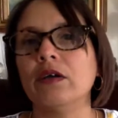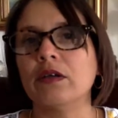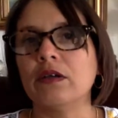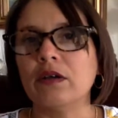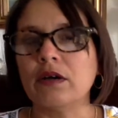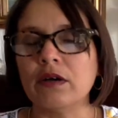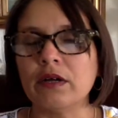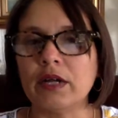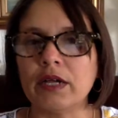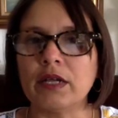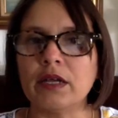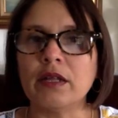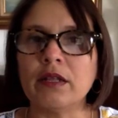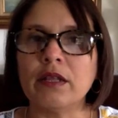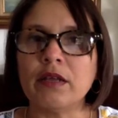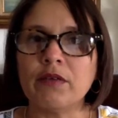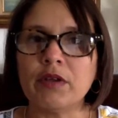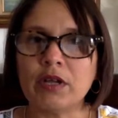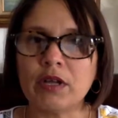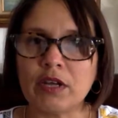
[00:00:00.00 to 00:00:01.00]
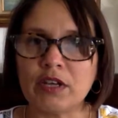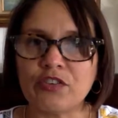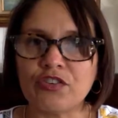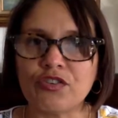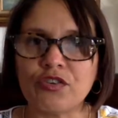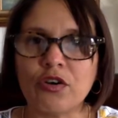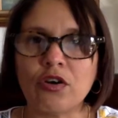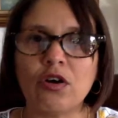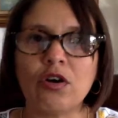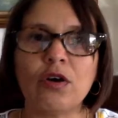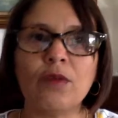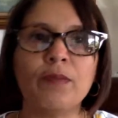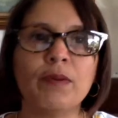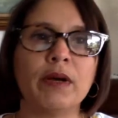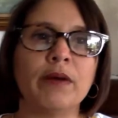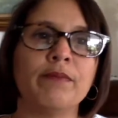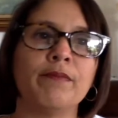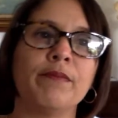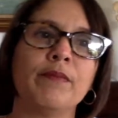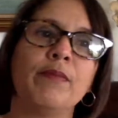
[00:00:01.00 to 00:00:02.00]
God, I can never catch up,
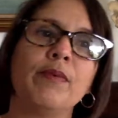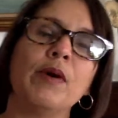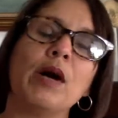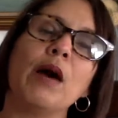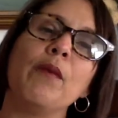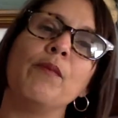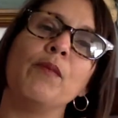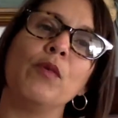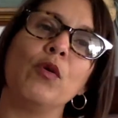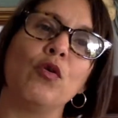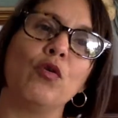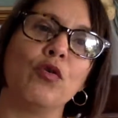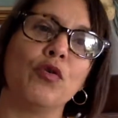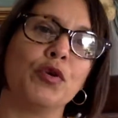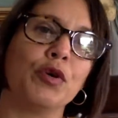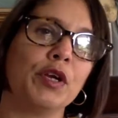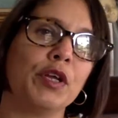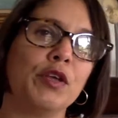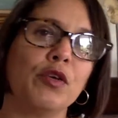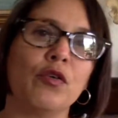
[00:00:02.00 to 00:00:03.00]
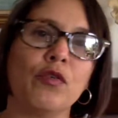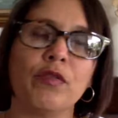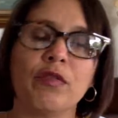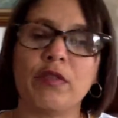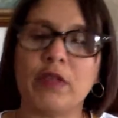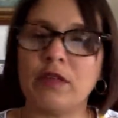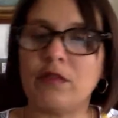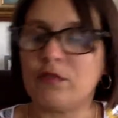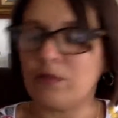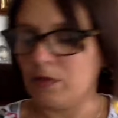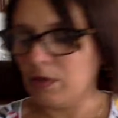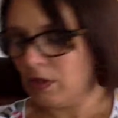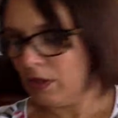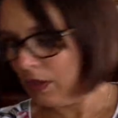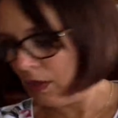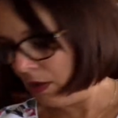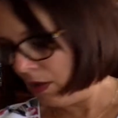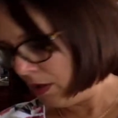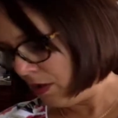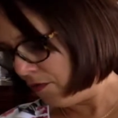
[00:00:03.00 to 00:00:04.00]
and um, or you know things,
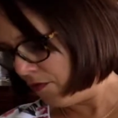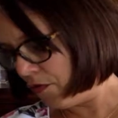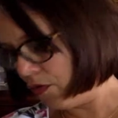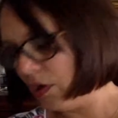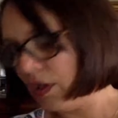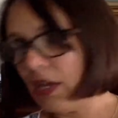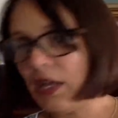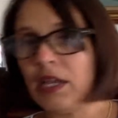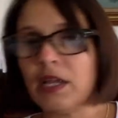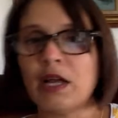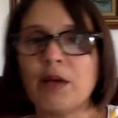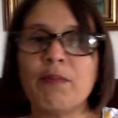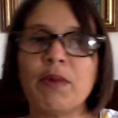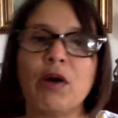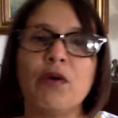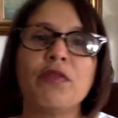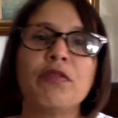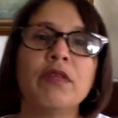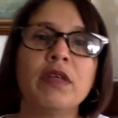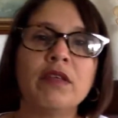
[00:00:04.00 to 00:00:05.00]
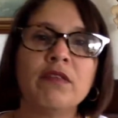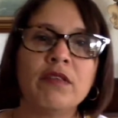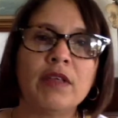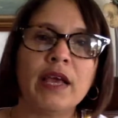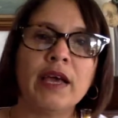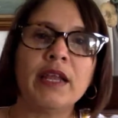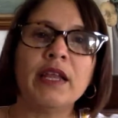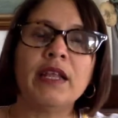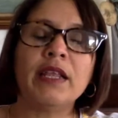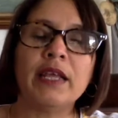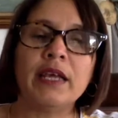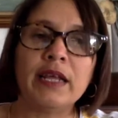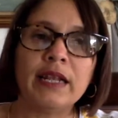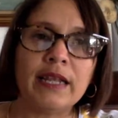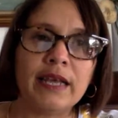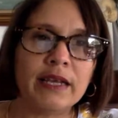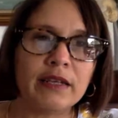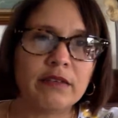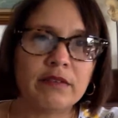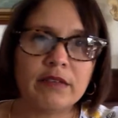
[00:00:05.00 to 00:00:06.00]
forgetting about things getting
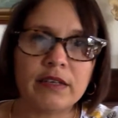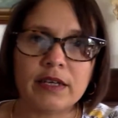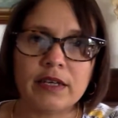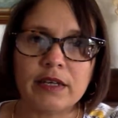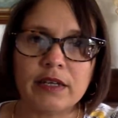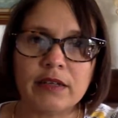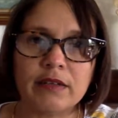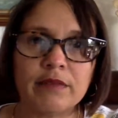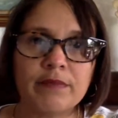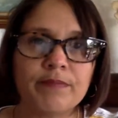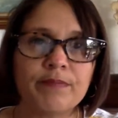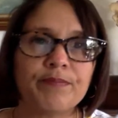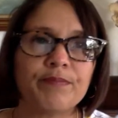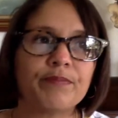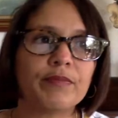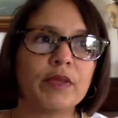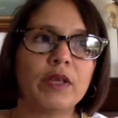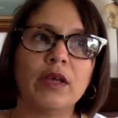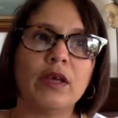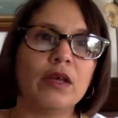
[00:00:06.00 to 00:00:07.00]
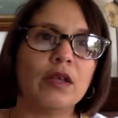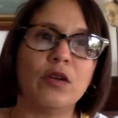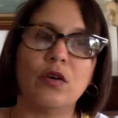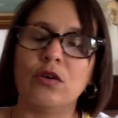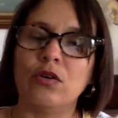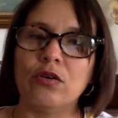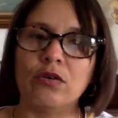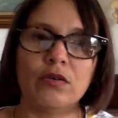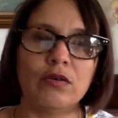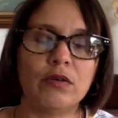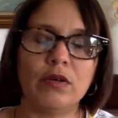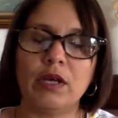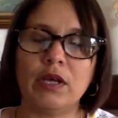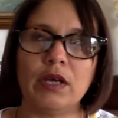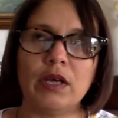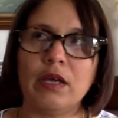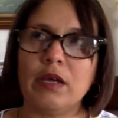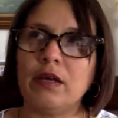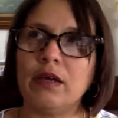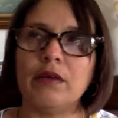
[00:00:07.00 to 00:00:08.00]
neglected. You know,
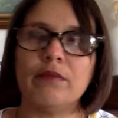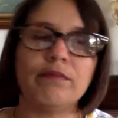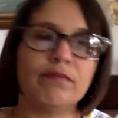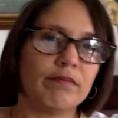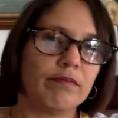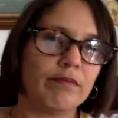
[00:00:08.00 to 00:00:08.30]
uh,